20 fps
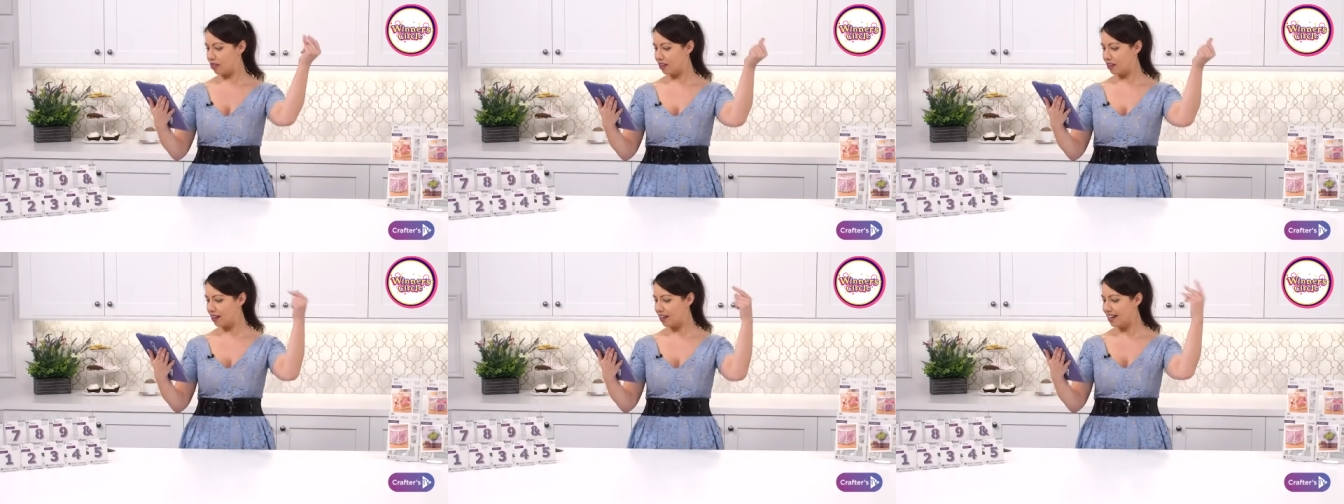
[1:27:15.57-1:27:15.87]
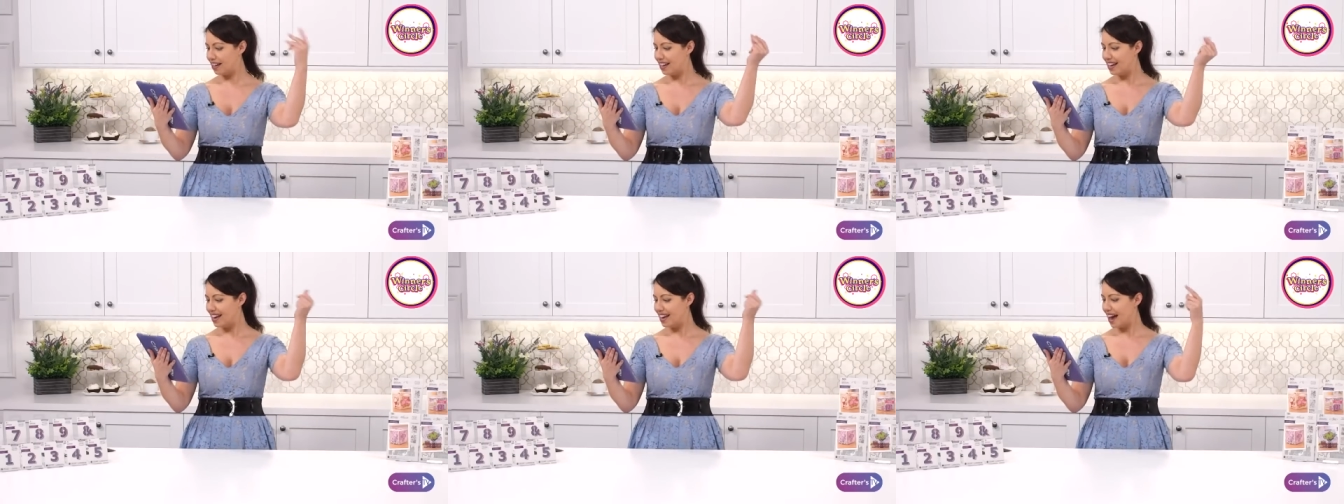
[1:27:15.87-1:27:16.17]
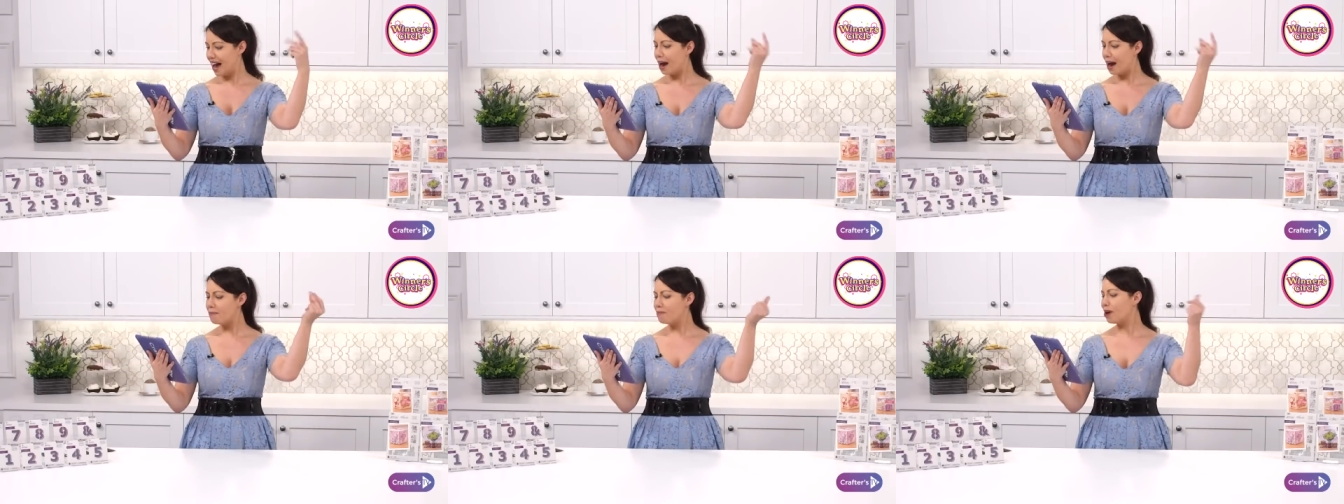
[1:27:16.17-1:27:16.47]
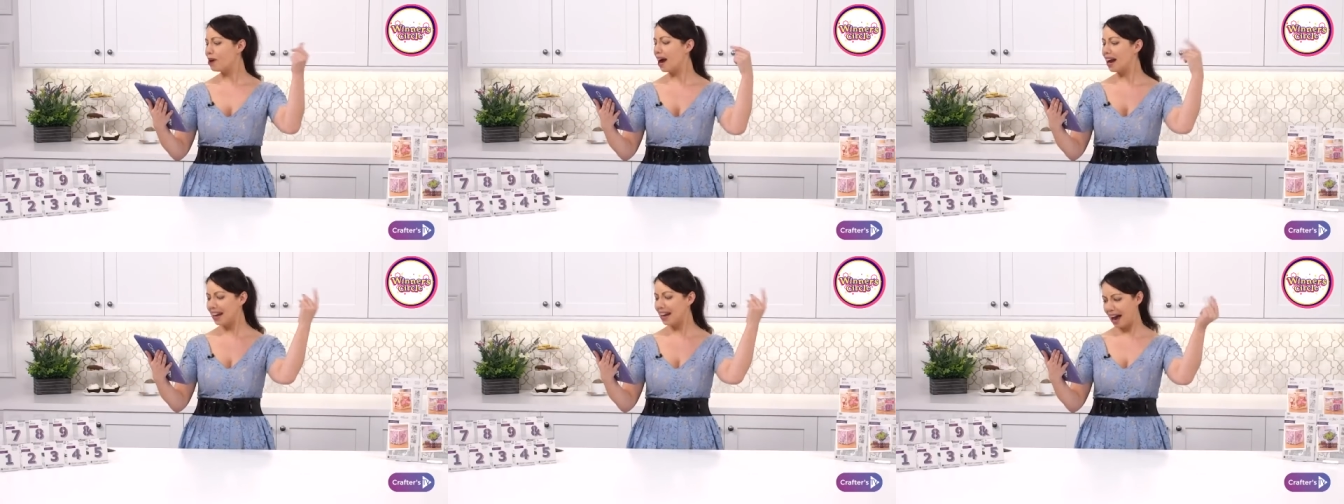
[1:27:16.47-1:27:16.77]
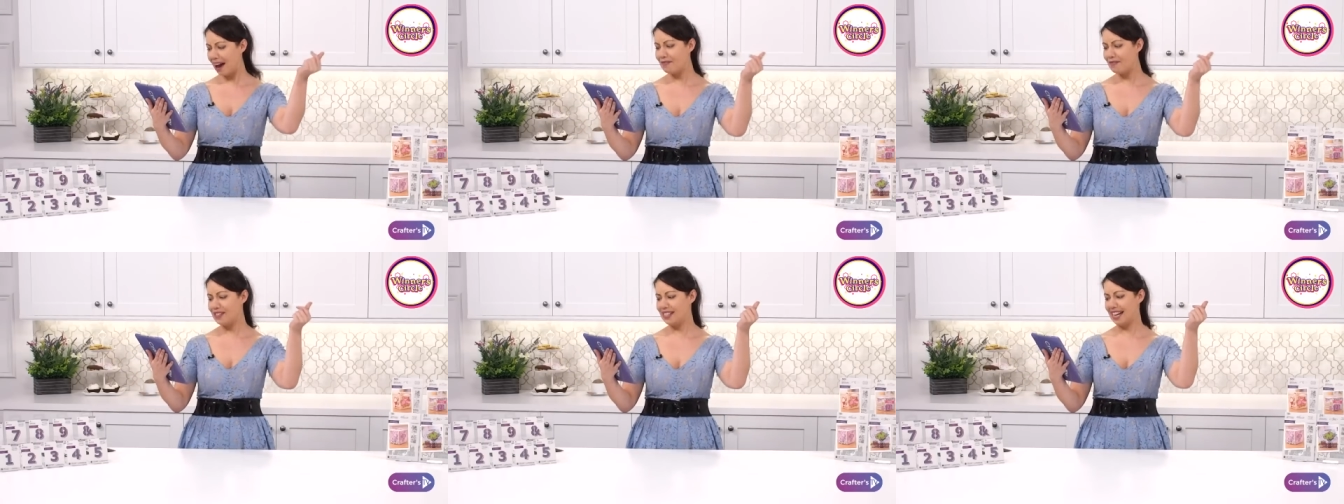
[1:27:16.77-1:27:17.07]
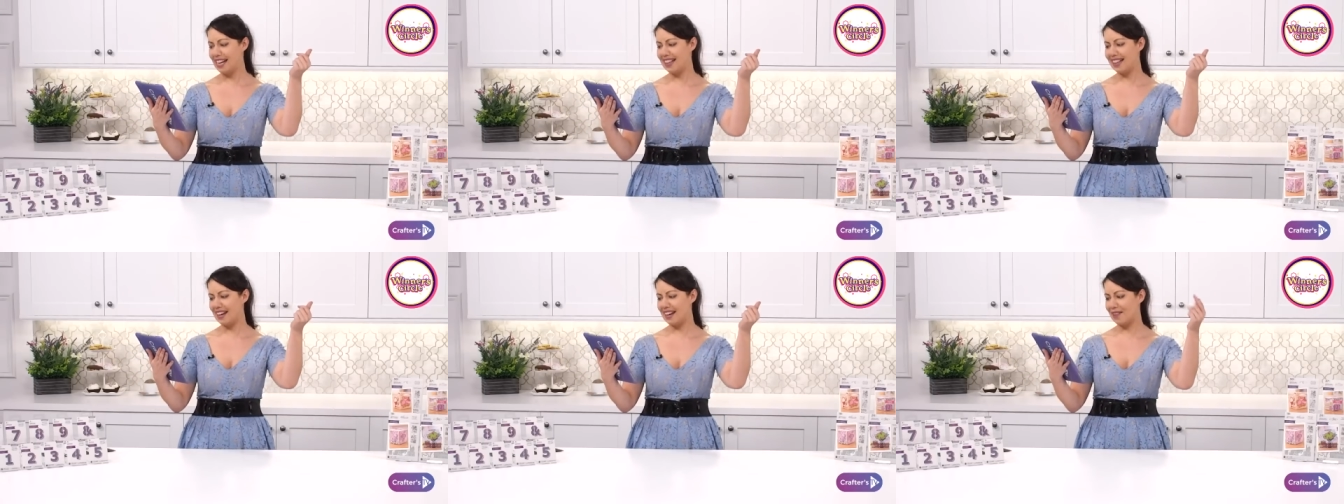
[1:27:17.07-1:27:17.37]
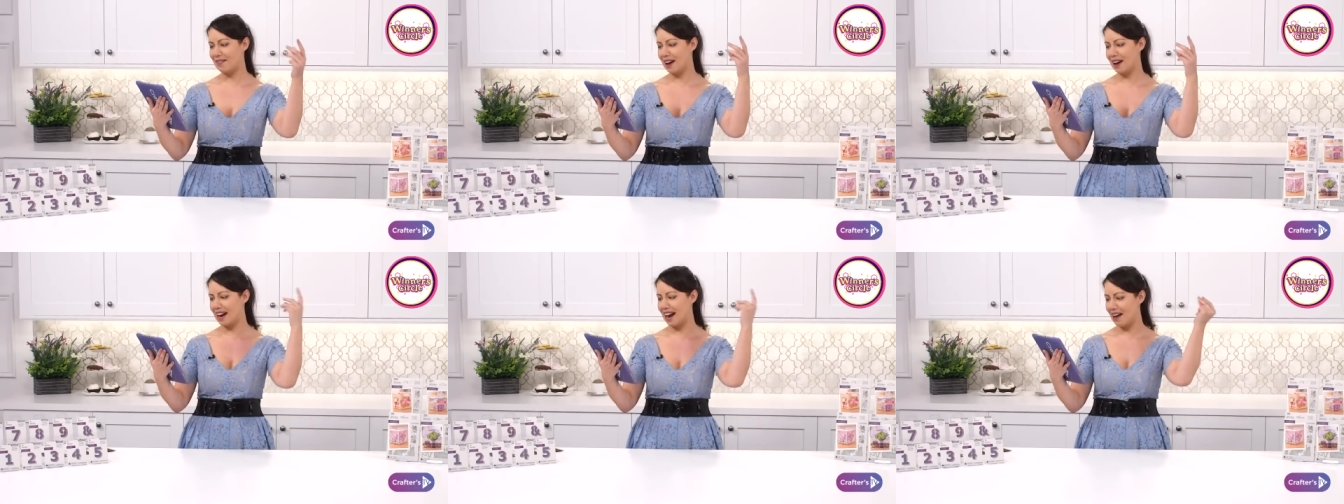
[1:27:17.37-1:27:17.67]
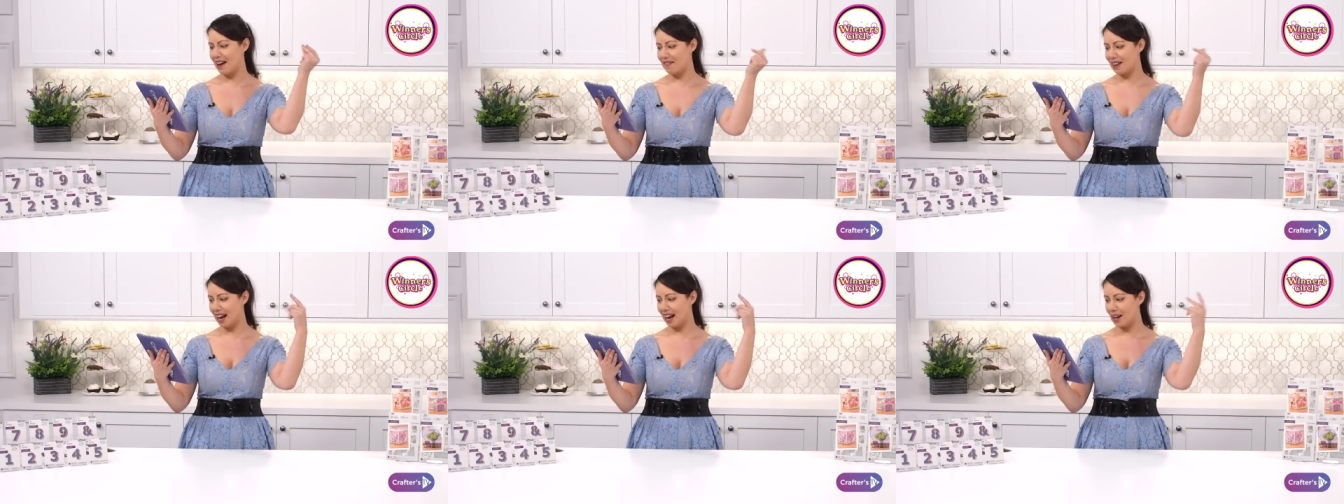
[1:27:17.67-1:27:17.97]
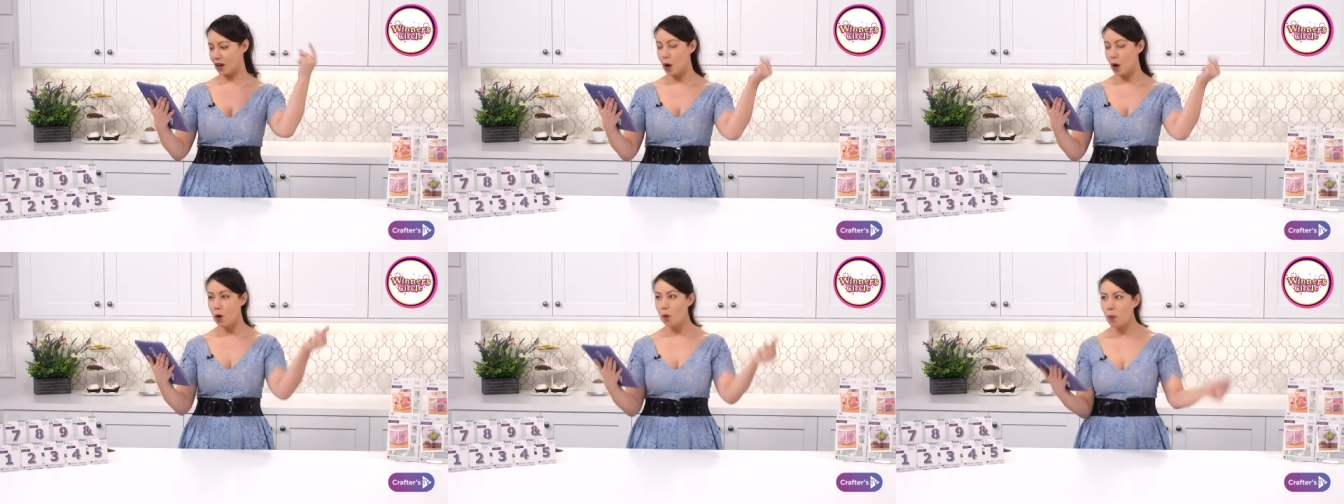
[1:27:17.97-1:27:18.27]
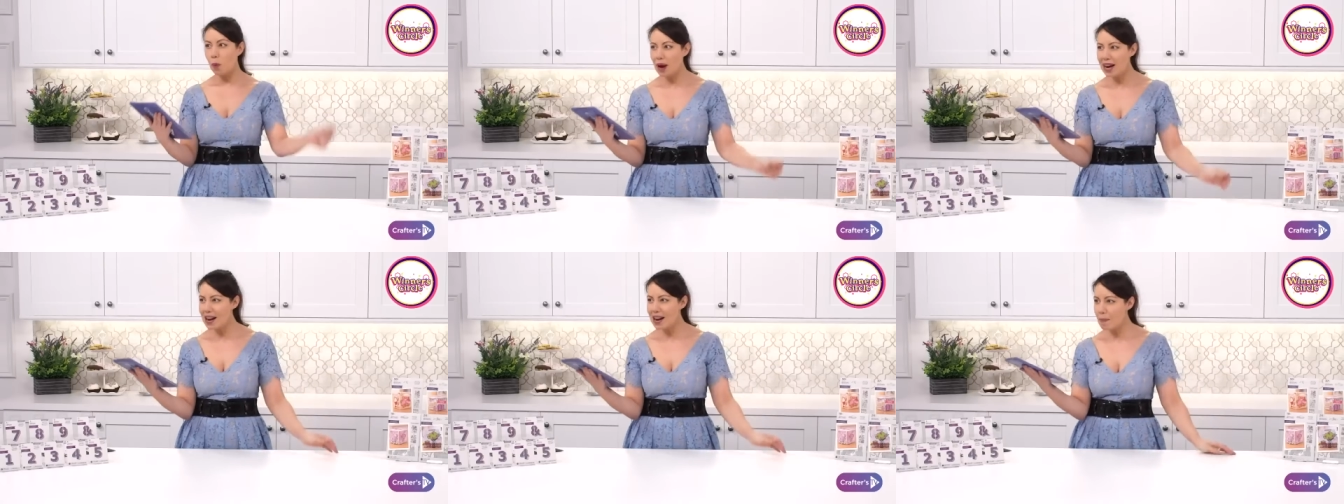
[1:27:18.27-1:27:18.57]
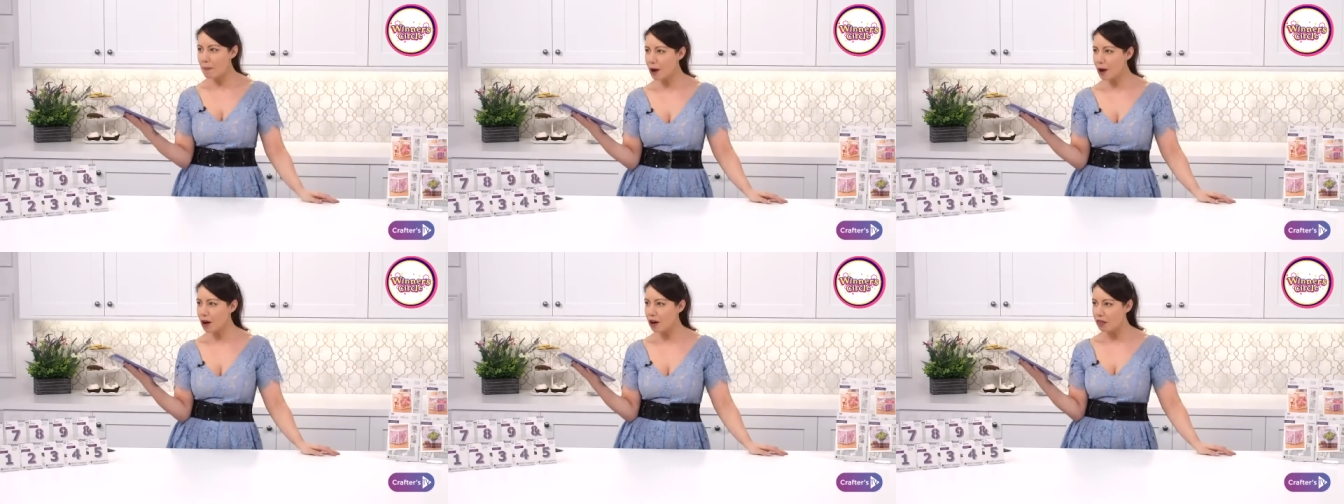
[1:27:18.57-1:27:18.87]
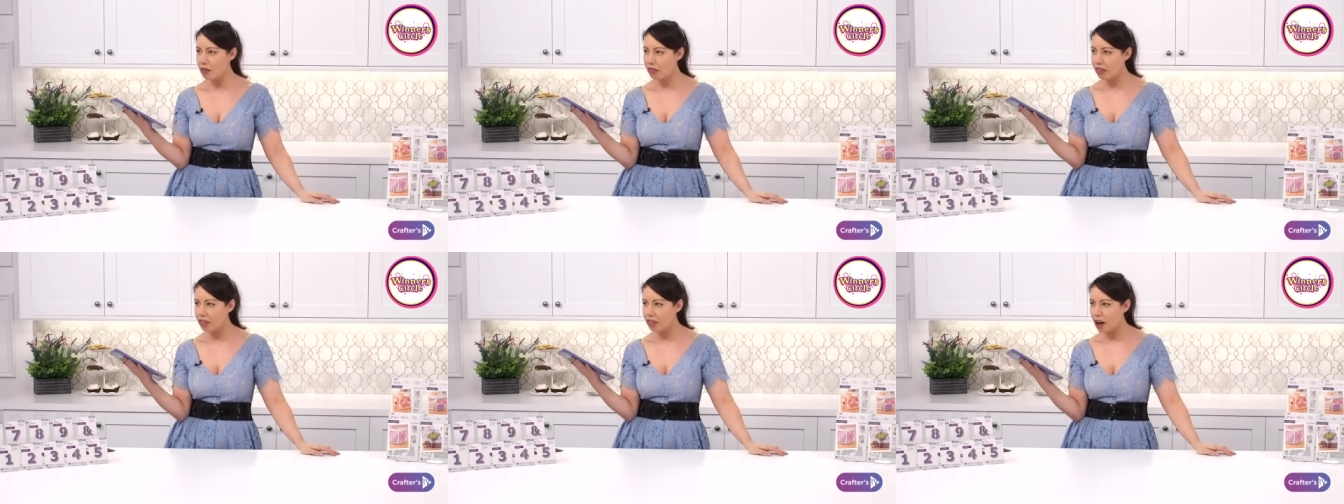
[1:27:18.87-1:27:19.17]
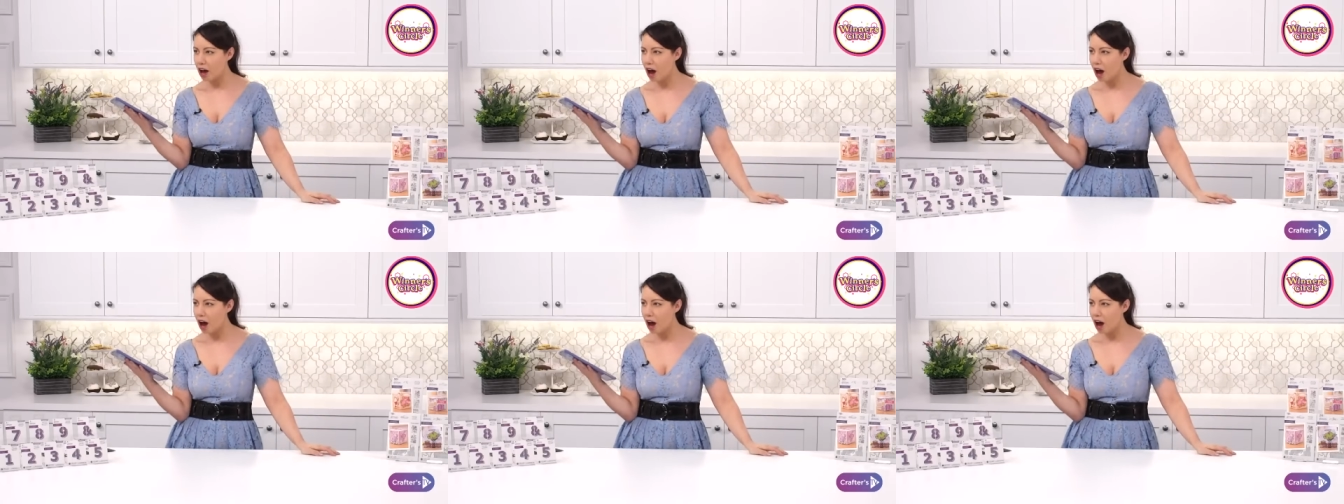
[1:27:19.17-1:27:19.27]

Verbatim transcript: Oh, lovely. I well have said done. That right, haven't I? Winnerbeth.